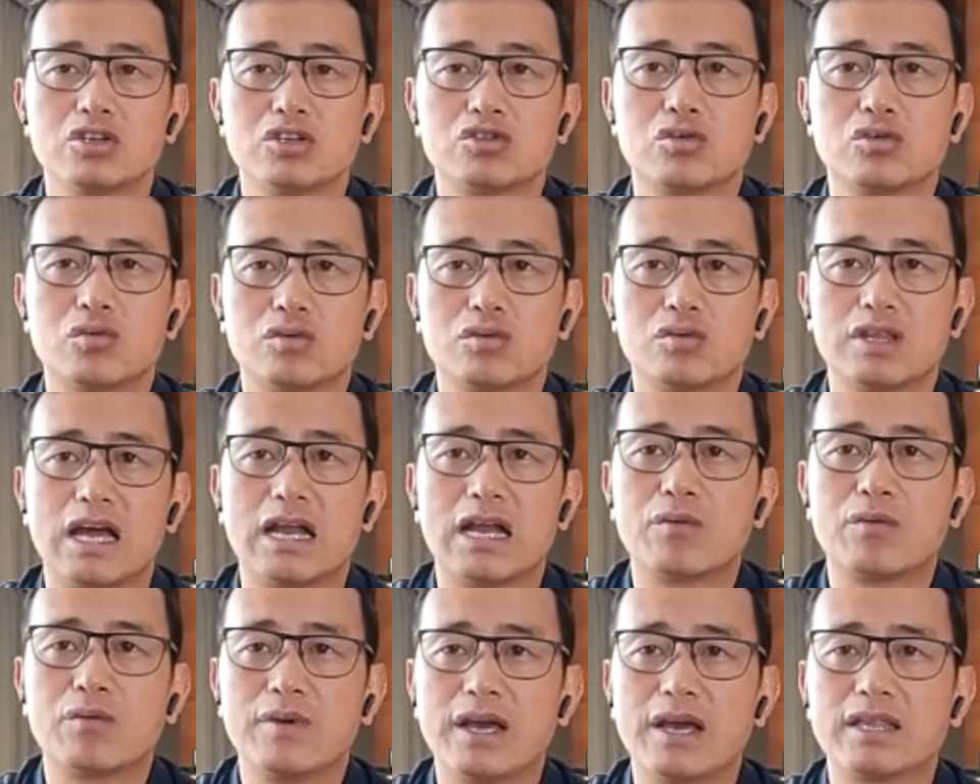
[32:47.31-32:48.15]
So
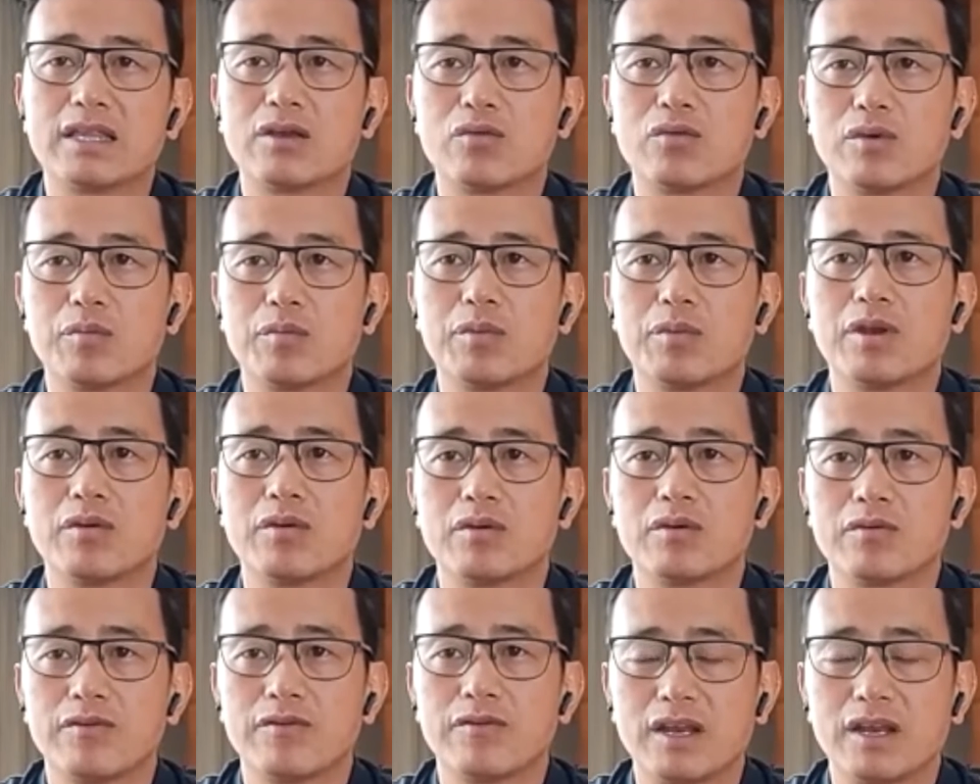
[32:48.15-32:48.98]
that way, I think we've
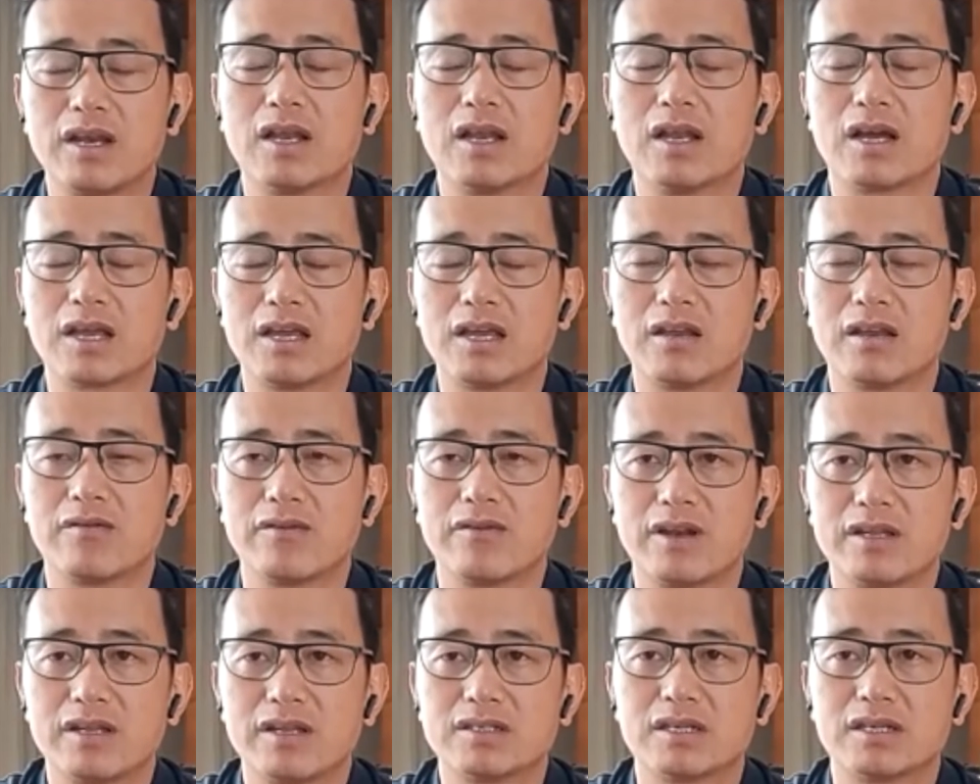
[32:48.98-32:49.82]
been very lucky and
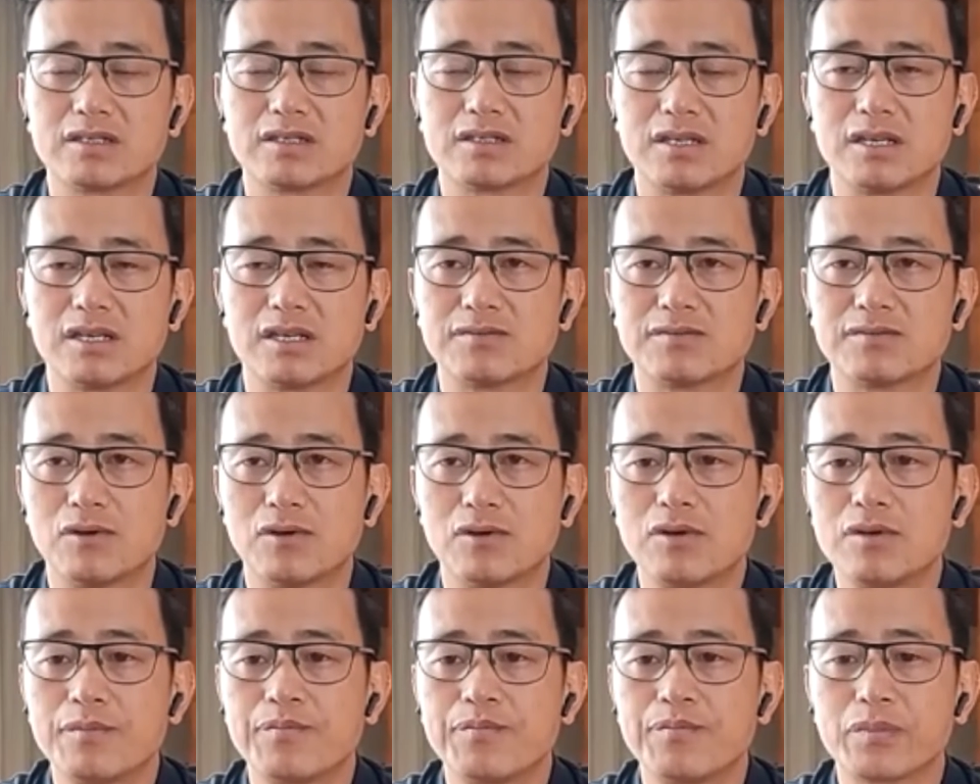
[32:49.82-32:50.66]
very
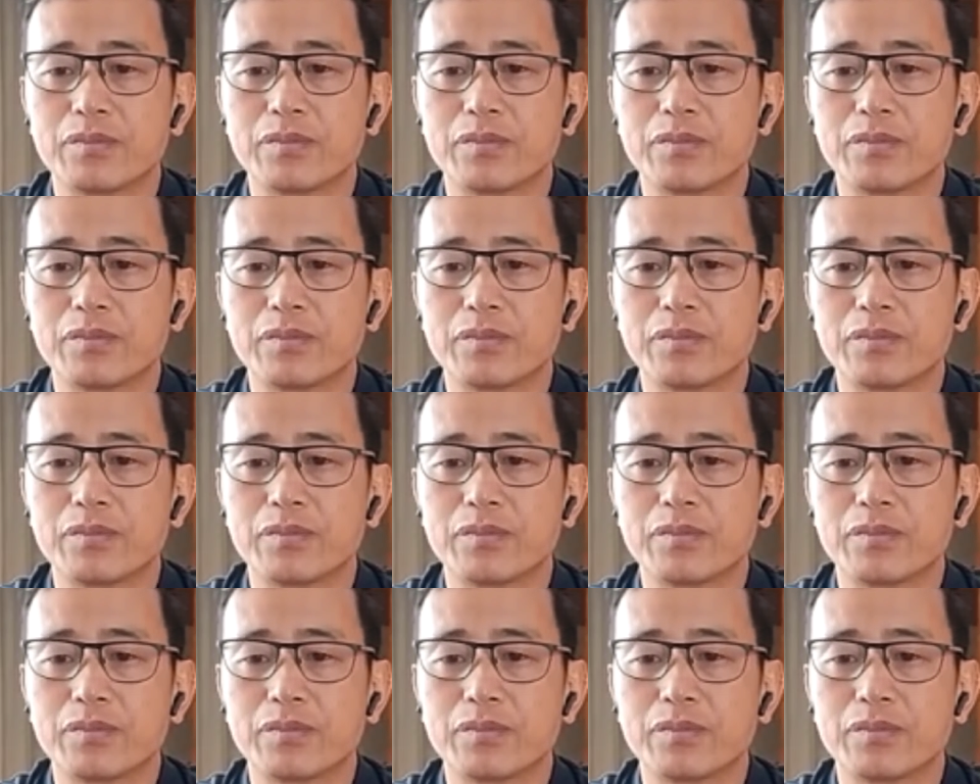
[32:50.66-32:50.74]
successful.